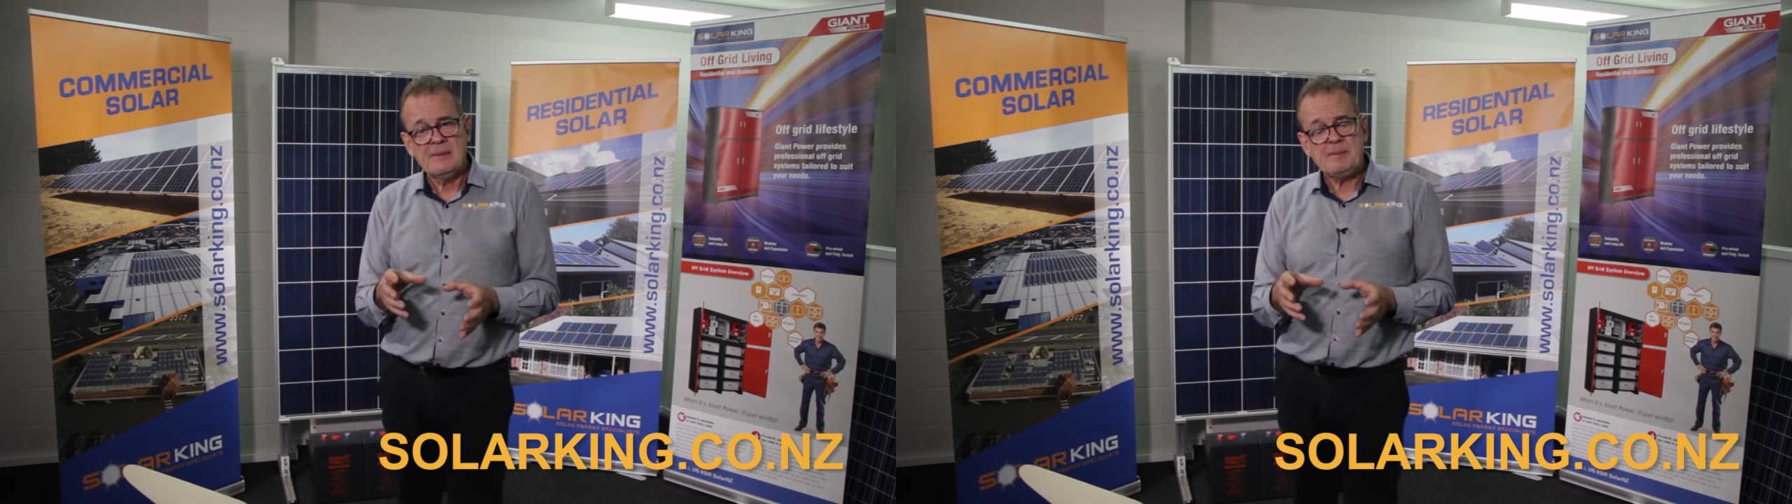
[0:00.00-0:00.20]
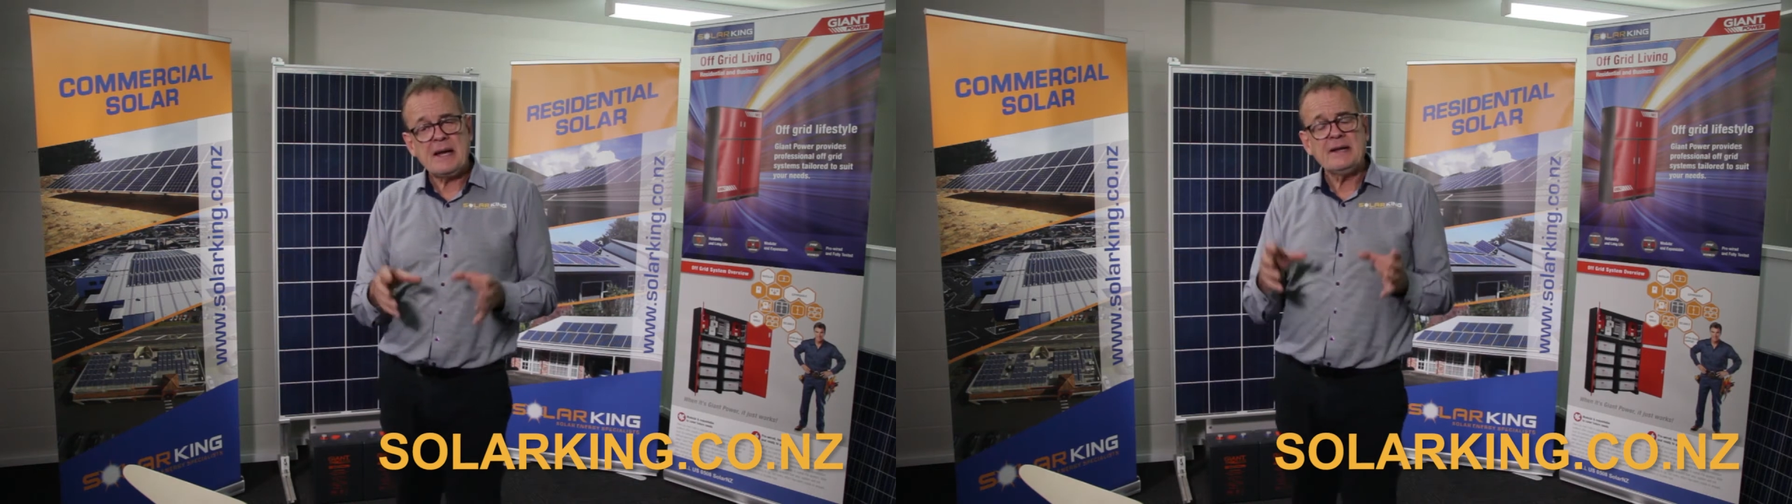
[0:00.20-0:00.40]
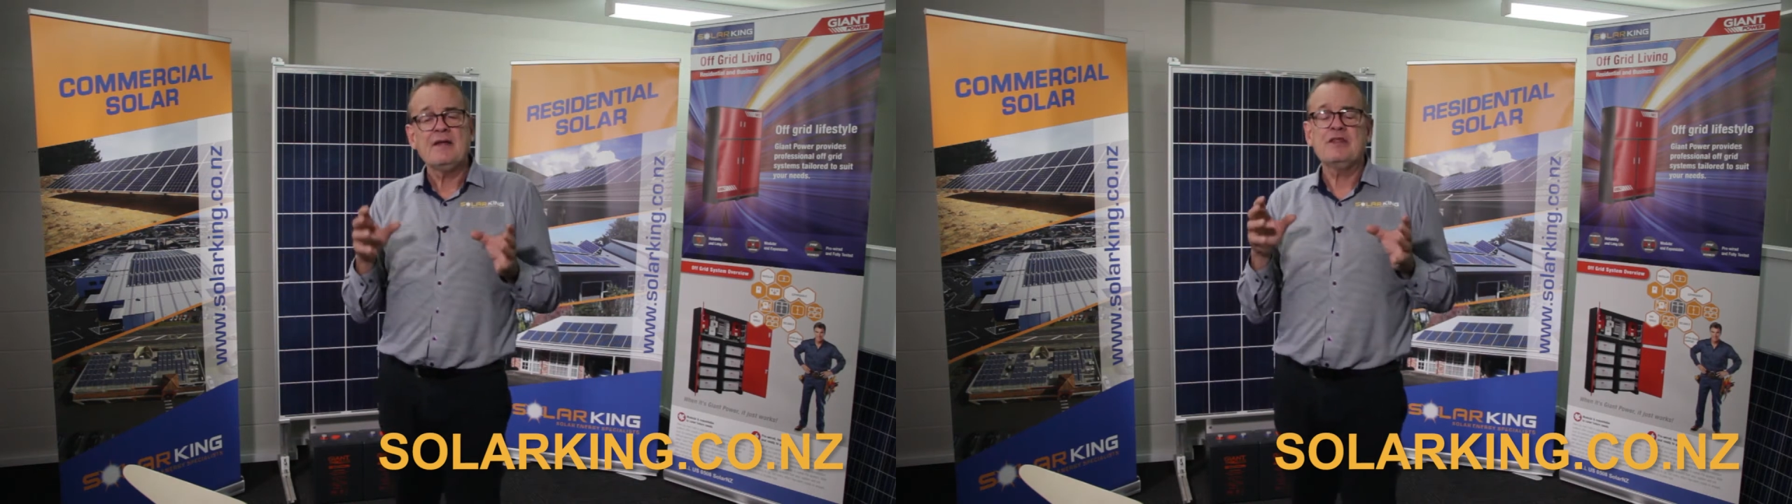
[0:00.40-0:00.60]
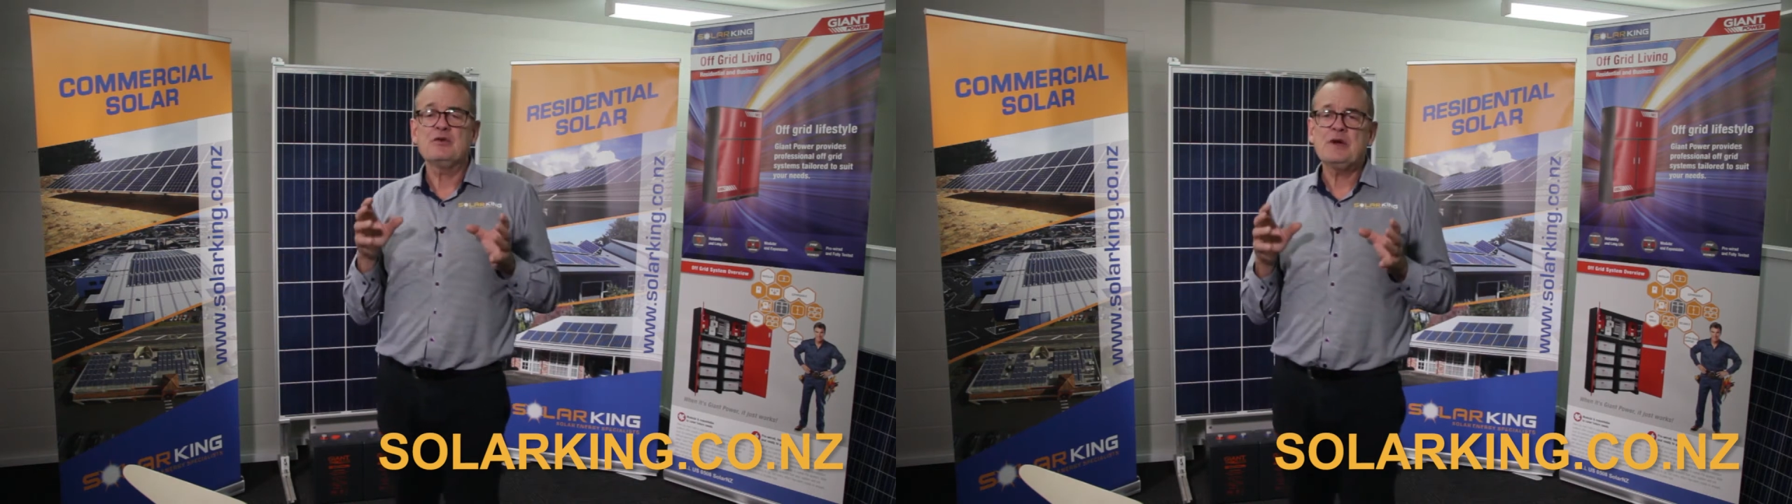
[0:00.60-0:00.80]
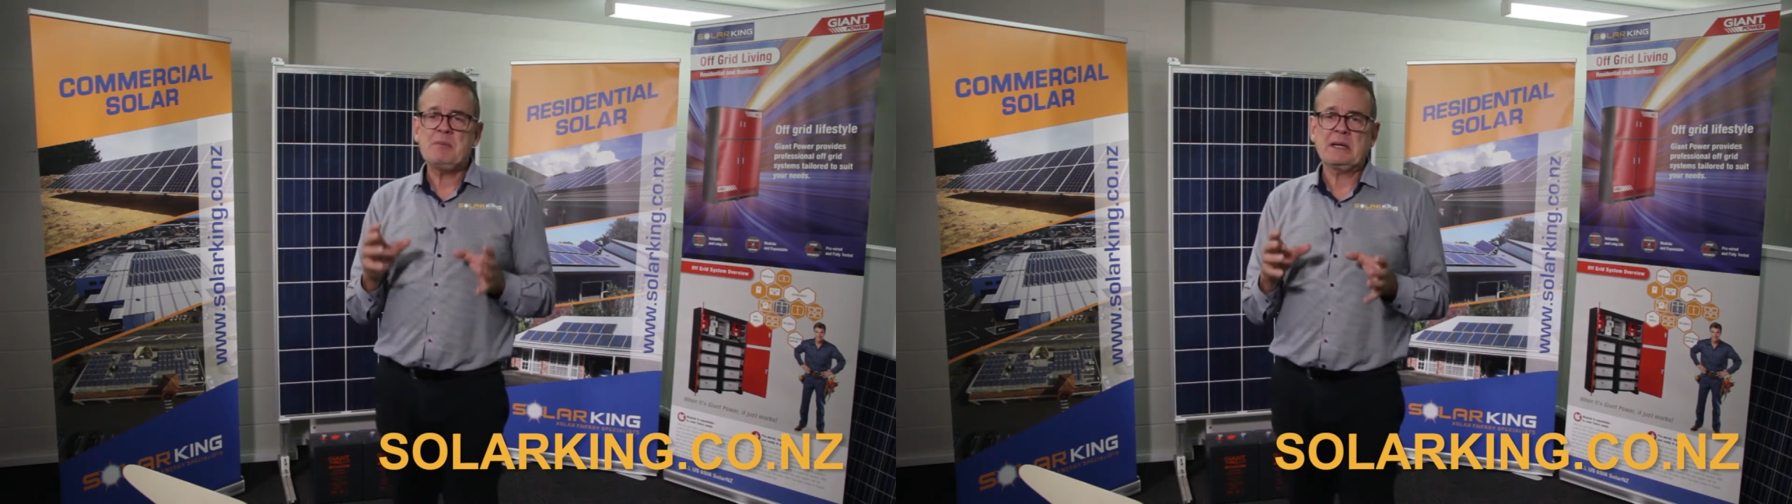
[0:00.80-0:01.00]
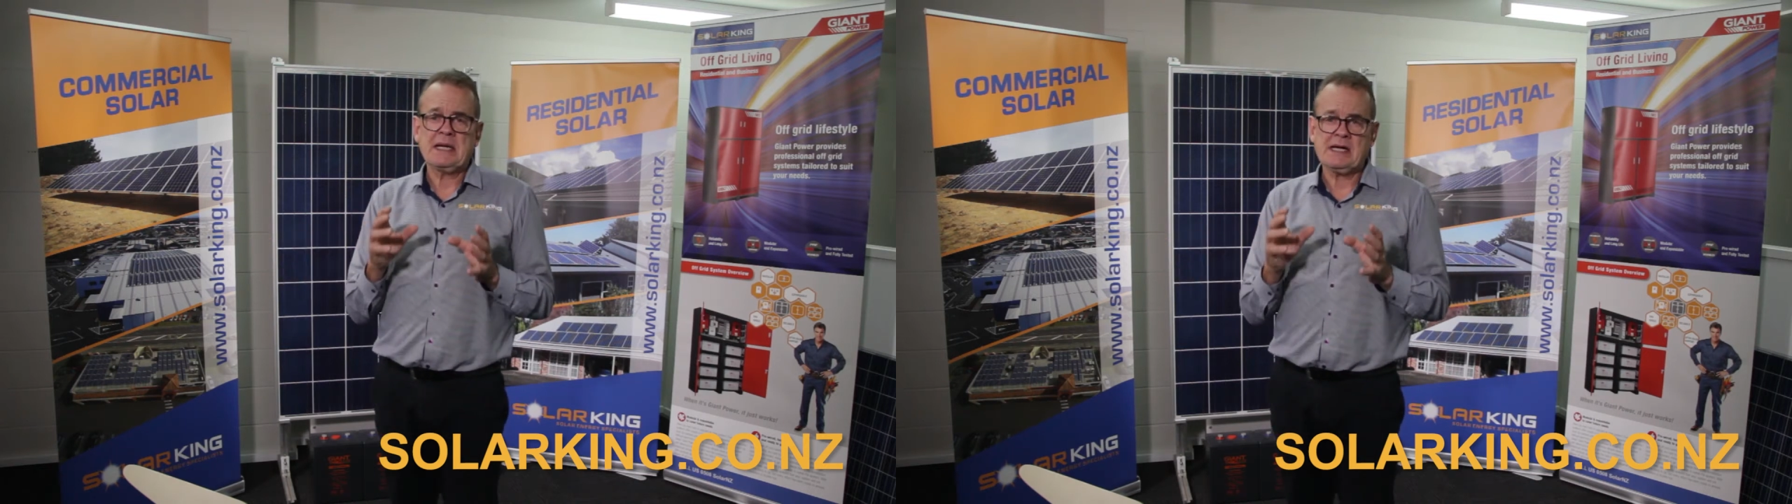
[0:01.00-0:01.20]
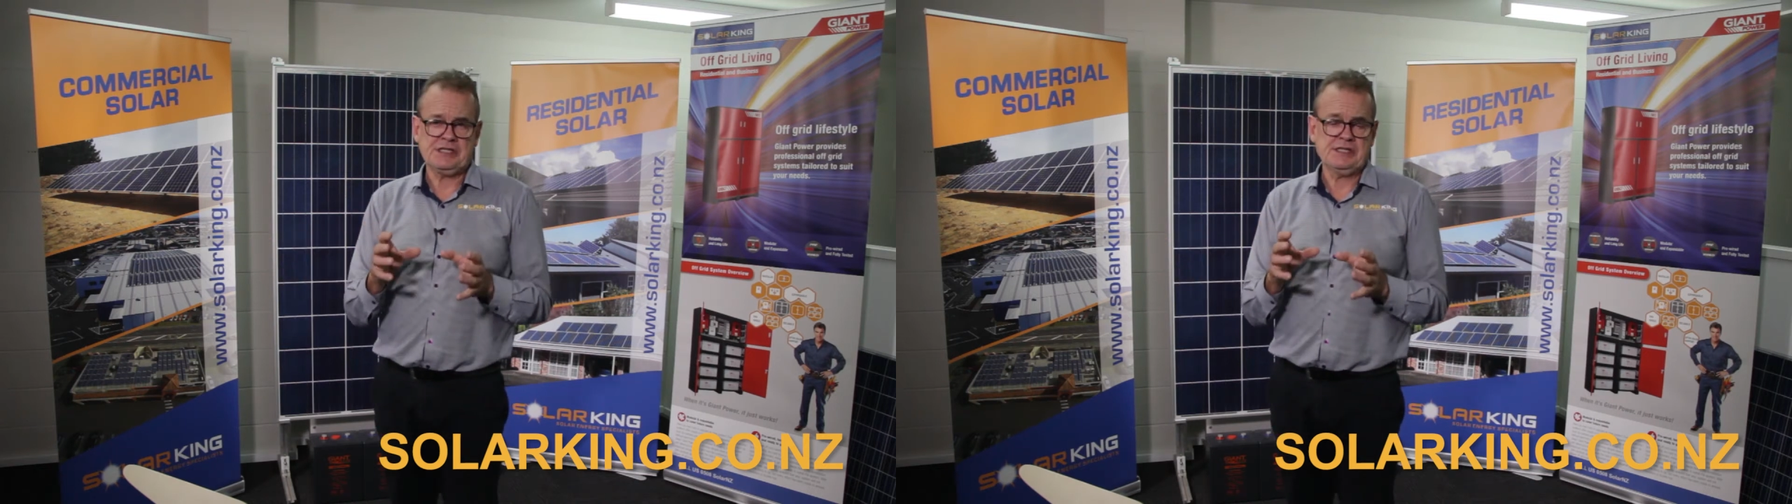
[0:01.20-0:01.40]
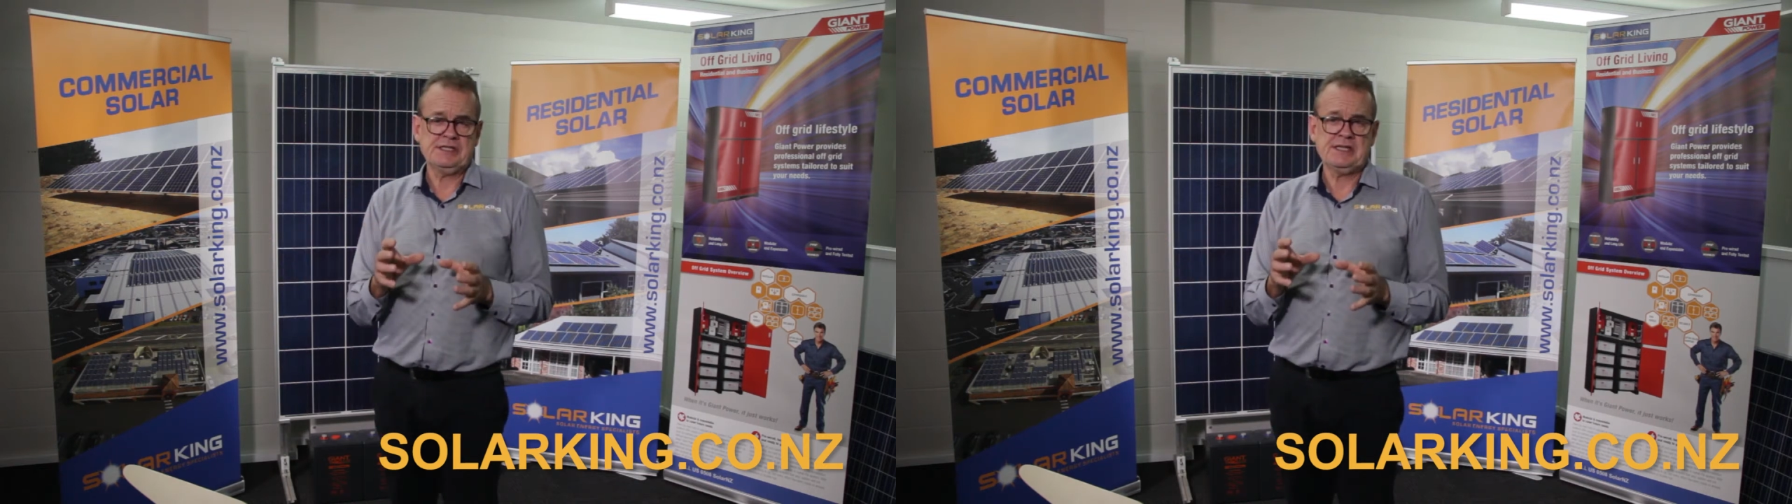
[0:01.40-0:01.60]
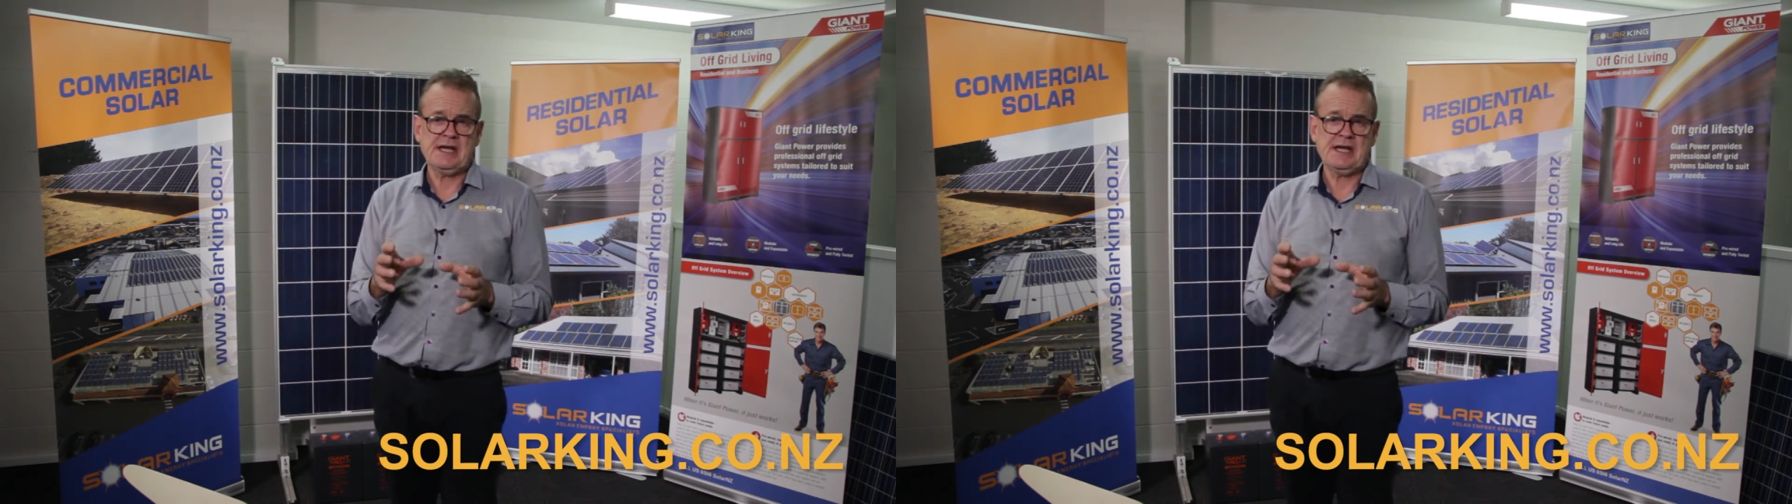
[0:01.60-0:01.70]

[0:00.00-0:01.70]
But the repercussions,